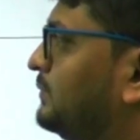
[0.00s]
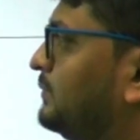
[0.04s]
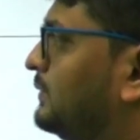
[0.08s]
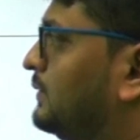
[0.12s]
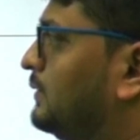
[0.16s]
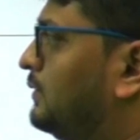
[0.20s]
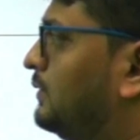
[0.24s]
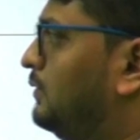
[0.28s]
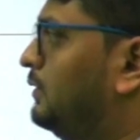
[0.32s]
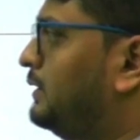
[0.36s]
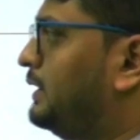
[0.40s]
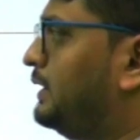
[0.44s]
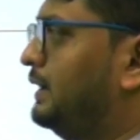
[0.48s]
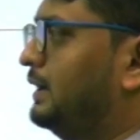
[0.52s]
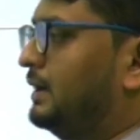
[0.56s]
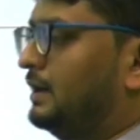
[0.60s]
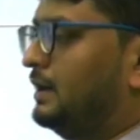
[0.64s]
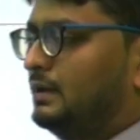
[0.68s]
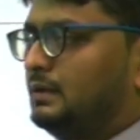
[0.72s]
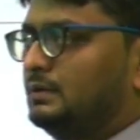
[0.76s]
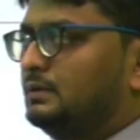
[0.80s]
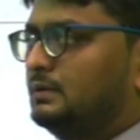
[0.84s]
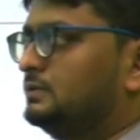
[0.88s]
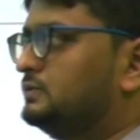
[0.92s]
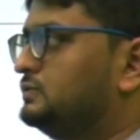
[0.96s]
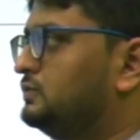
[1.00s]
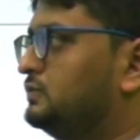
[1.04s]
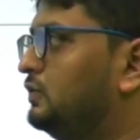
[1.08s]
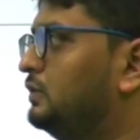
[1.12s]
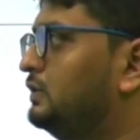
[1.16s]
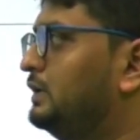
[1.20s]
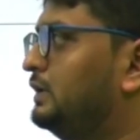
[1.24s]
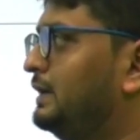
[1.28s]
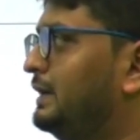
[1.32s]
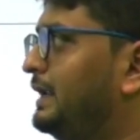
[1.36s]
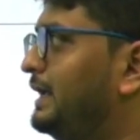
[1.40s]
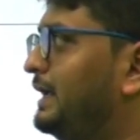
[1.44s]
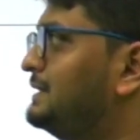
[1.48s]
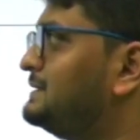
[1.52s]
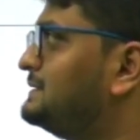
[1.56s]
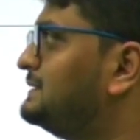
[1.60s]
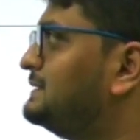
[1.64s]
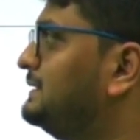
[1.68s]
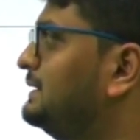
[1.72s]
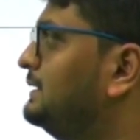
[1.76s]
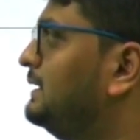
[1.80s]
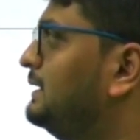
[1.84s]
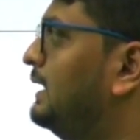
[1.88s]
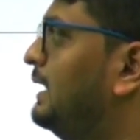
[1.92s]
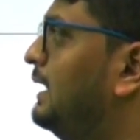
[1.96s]
Okay, so the next
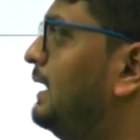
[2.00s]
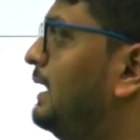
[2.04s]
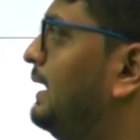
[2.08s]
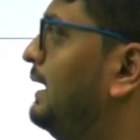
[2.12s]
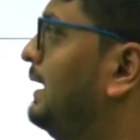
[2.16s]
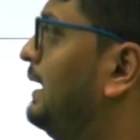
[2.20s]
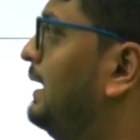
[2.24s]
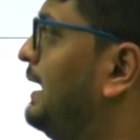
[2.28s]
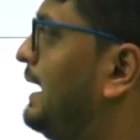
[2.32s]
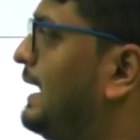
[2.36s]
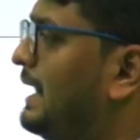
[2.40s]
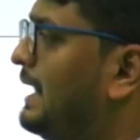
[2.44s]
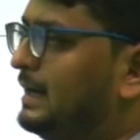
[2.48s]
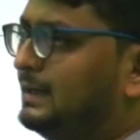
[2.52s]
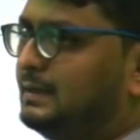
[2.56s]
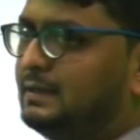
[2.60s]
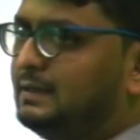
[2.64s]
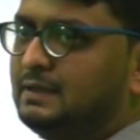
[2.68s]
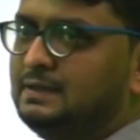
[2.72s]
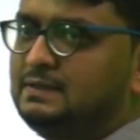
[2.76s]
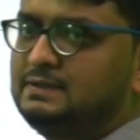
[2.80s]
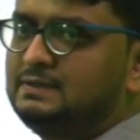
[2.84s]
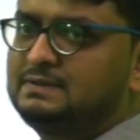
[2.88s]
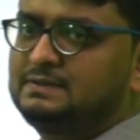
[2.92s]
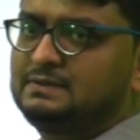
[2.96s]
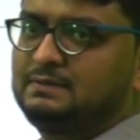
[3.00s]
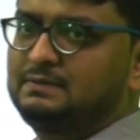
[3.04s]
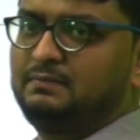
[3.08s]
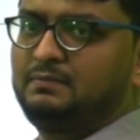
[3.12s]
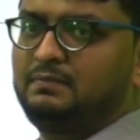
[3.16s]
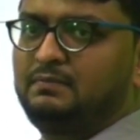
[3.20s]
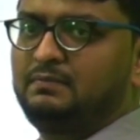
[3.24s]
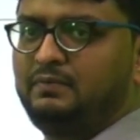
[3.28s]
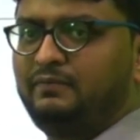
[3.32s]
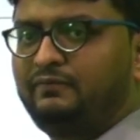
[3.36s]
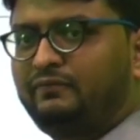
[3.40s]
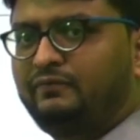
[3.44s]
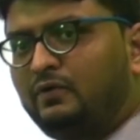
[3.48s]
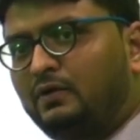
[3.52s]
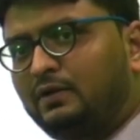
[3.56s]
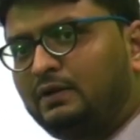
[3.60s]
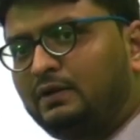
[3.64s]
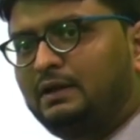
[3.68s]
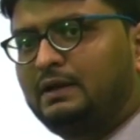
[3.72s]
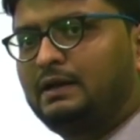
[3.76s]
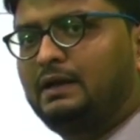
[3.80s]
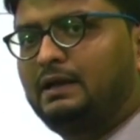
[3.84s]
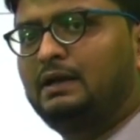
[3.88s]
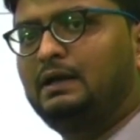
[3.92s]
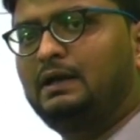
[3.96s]
act is, before
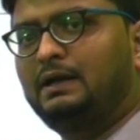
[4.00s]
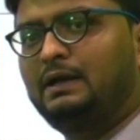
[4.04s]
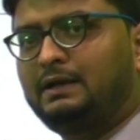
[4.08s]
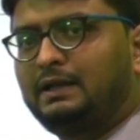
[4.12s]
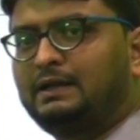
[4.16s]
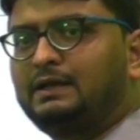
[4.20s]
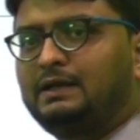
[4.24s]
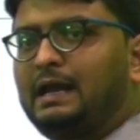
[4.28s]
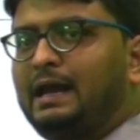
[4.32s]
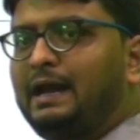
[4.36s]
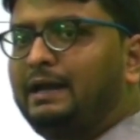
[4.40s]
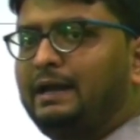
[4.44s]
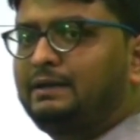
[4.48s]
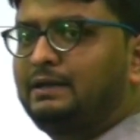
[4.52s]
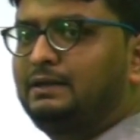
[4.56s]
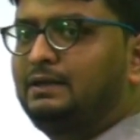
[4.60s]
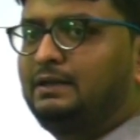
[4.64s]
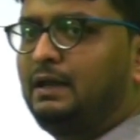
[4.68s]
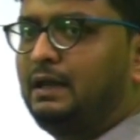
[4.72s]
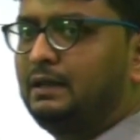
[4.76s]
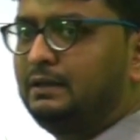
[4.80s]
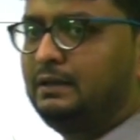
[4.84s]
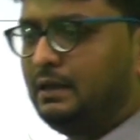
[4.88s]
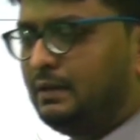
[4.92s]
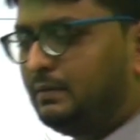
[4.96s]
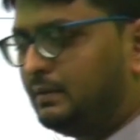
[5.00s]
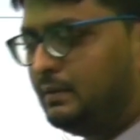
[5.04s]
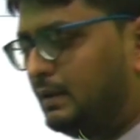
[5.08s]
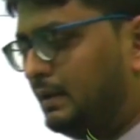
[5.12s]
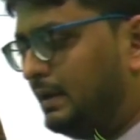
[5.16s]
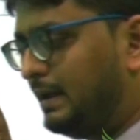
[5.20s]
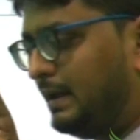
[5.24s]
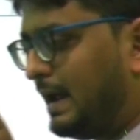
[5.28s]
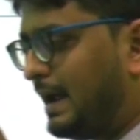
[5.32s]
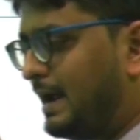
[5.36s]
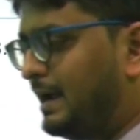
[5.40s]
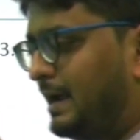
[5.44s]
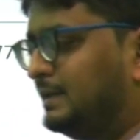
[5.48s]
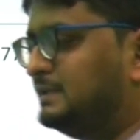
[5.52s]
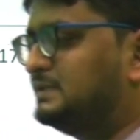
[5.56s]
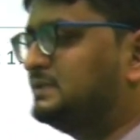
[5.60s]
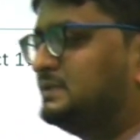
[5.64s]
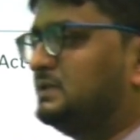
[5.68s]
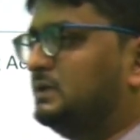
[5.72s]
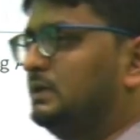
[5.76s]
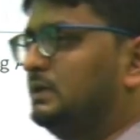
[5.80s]
the Regulating Act and the other acts,